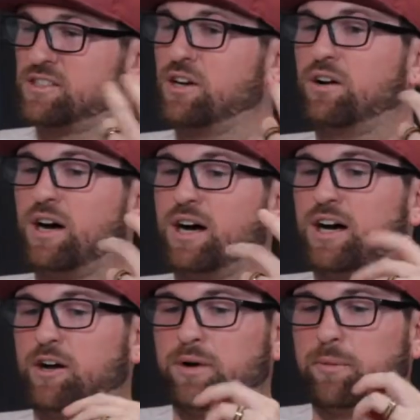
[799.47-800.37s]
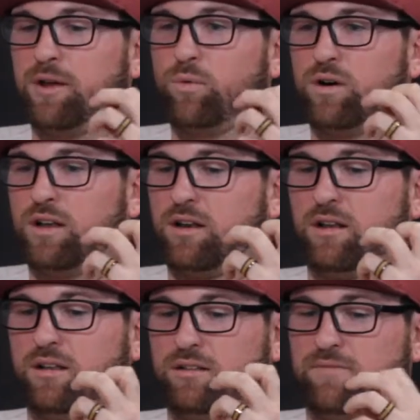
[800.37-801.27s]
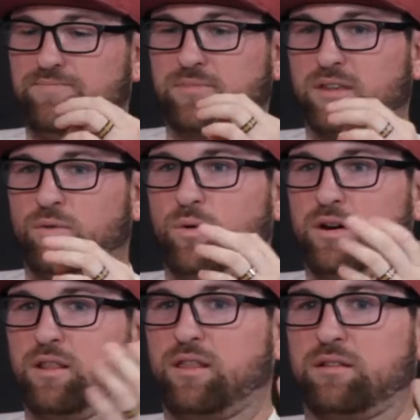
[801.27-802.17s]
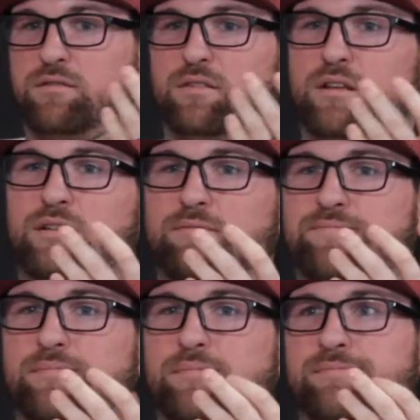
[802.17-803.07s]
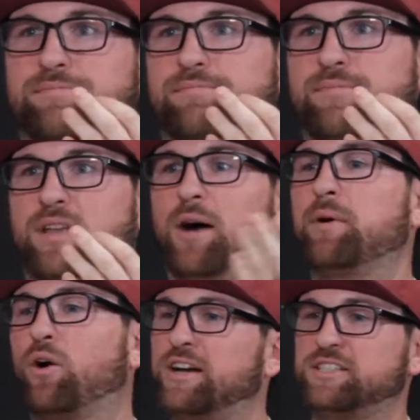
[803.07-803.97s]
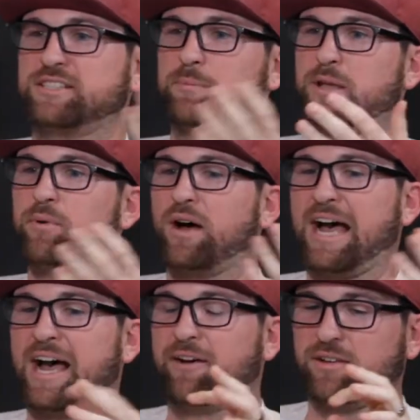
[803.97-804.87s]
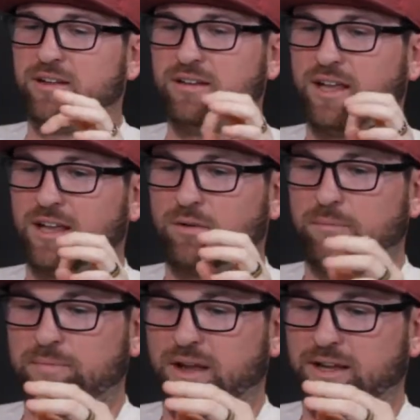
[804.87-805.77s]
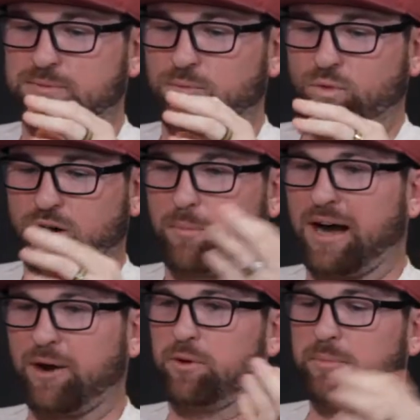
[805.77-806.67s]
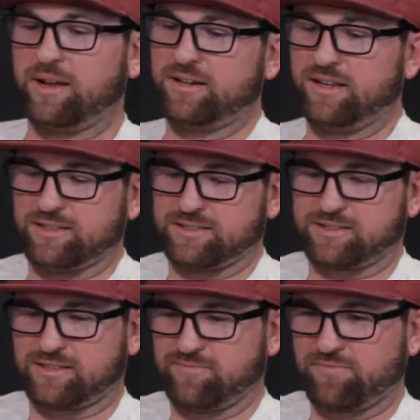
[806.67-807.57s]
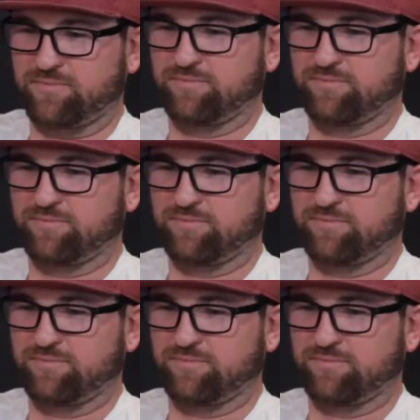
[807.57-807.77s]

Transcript: So, um, I mean, what what are the the common questions that people have, and like, I guess one of mine would be is